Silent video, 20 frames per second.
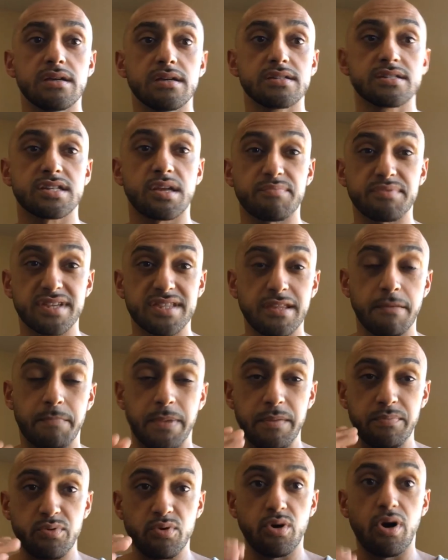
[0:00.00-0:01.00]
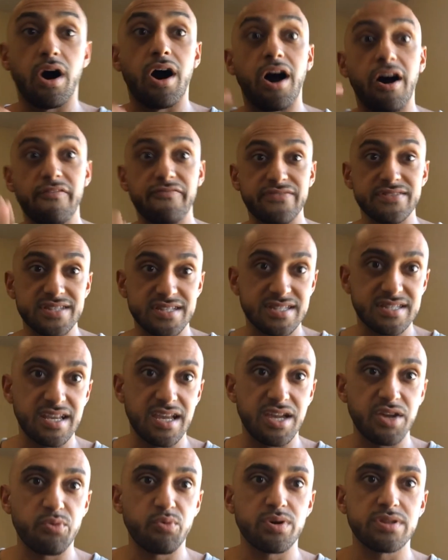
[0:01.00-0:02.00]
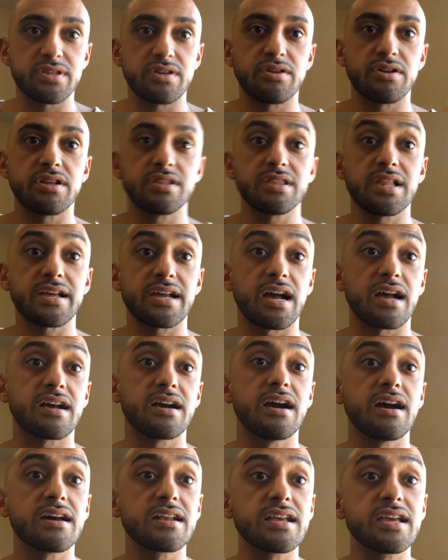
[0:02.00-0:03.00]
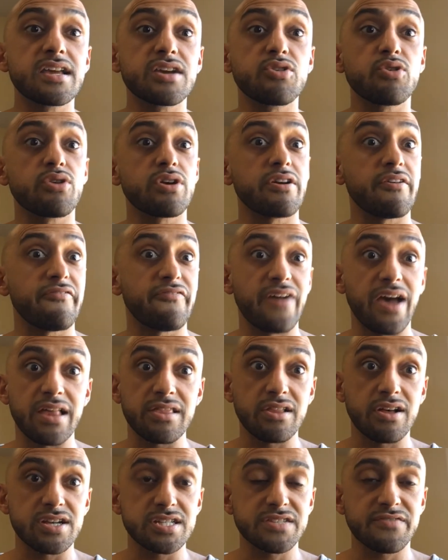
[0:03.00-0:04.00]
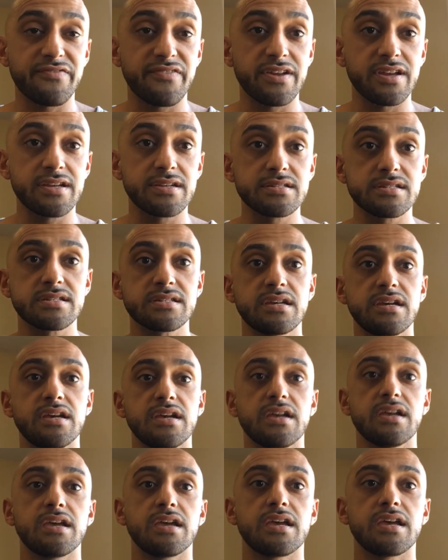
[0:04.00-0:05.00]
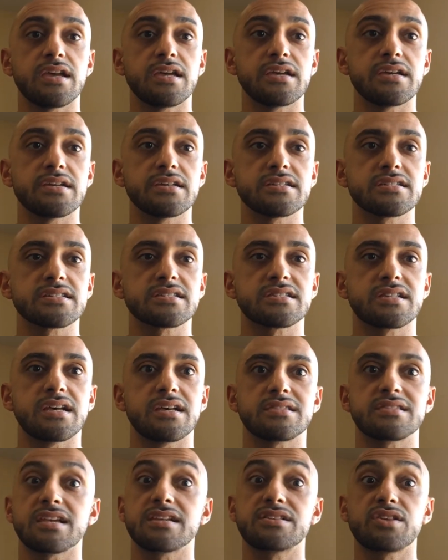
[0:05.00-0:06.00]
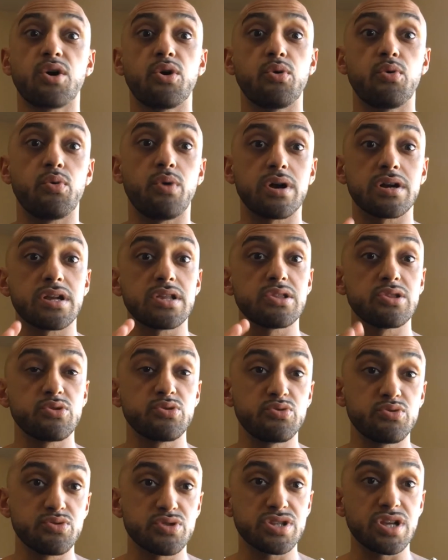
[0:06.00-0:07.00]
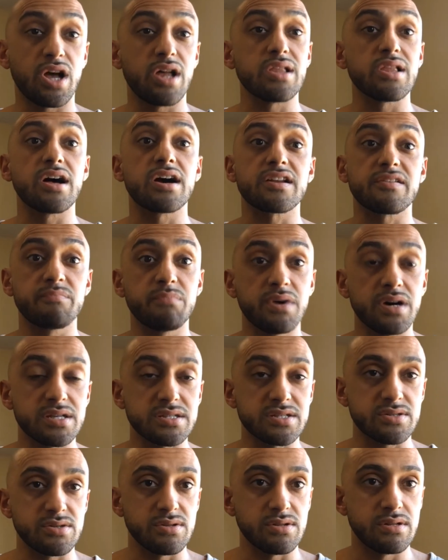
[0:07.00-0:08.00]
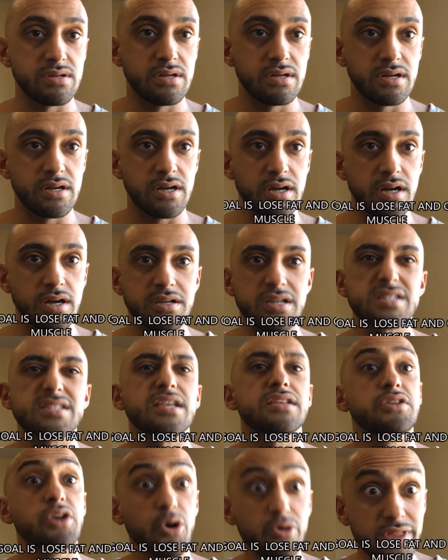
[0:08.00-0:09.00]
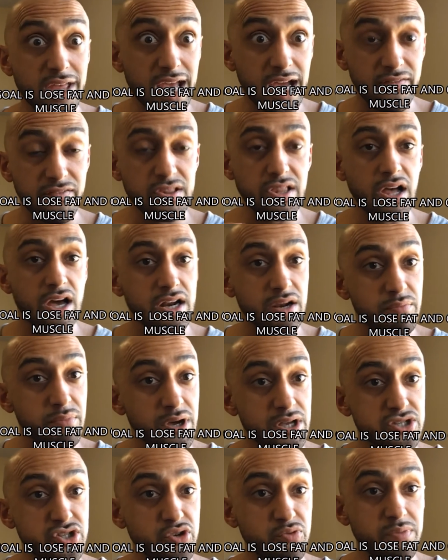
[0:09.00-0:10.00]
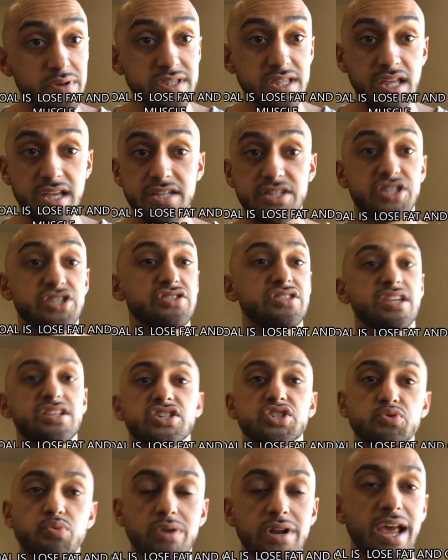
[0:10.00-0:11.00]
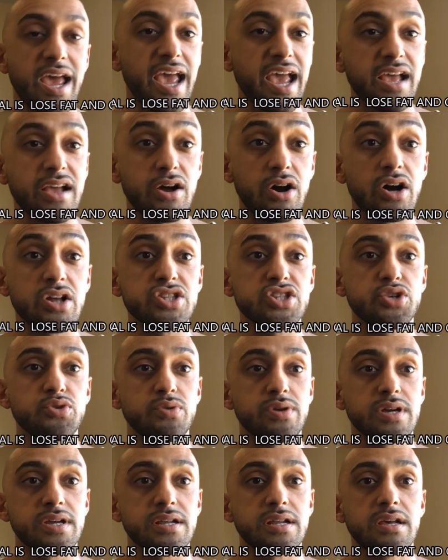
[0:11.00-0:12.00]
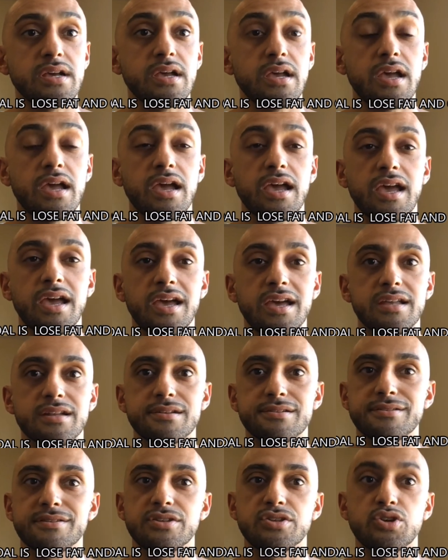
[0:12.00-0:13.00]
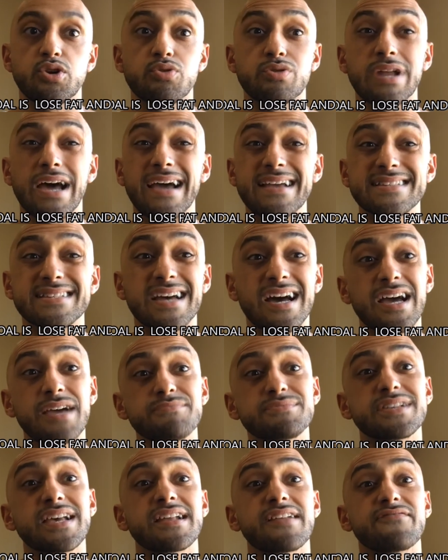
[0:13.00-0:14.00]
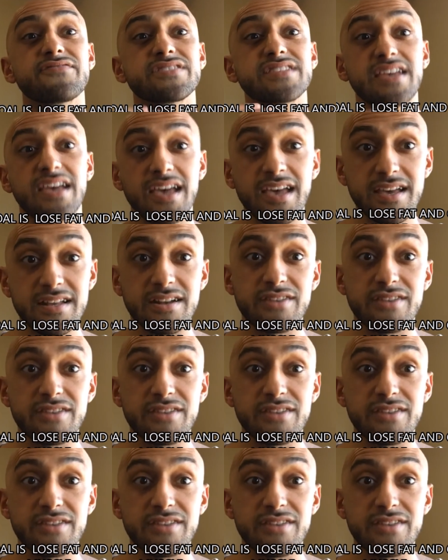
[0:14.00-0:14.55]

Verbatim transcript: Something that people often say when they're in like a cutting or a fat loss phase is that they don't want to lose a lot of muscle because uh, they know they have a lot of muscle, but they ju they just want to hang on to it. And, you know, nine times out of ten,